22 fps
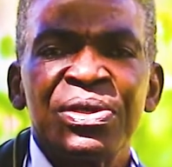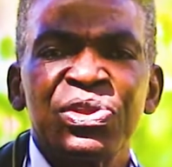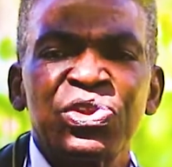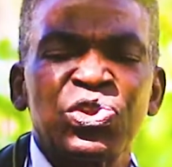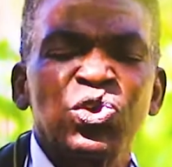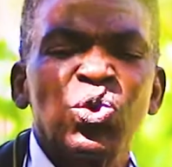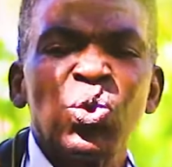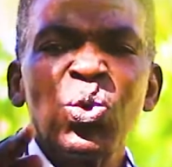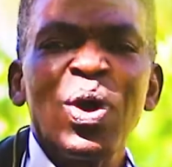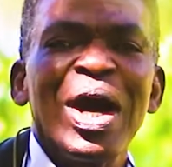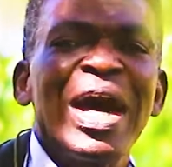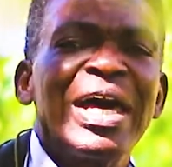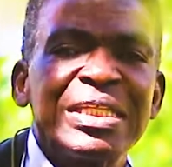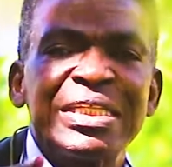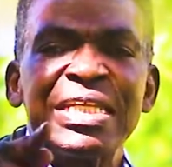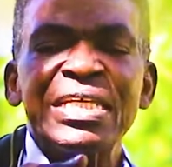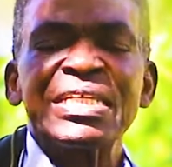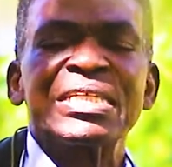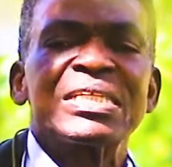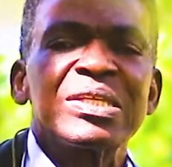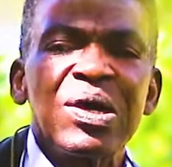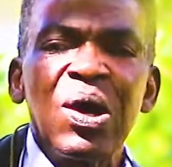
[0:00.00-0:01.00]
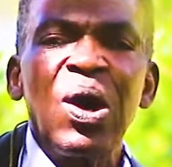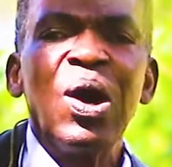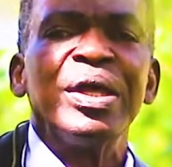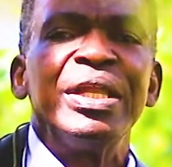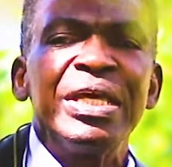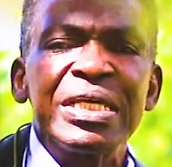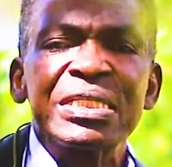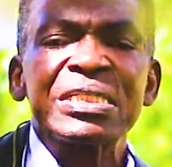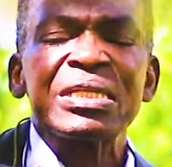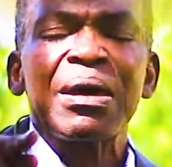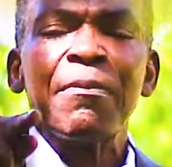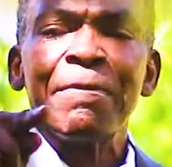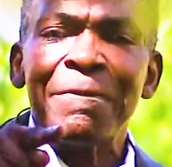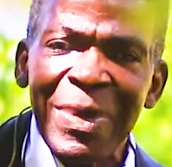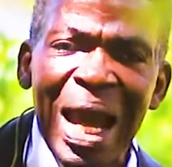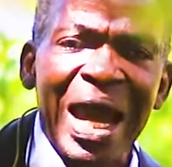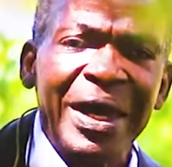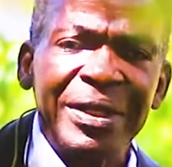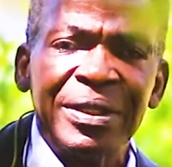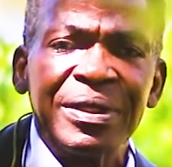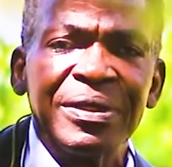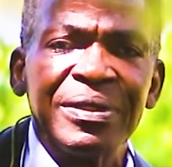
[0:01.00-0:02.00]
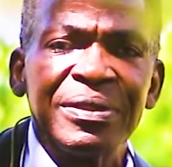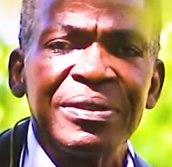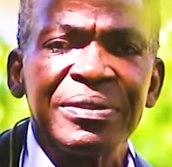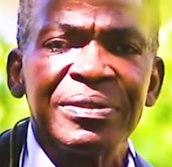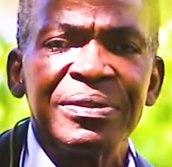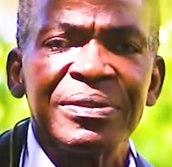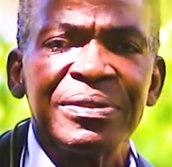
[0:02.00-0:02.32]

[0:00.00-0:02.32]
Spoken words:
through a dishonest manner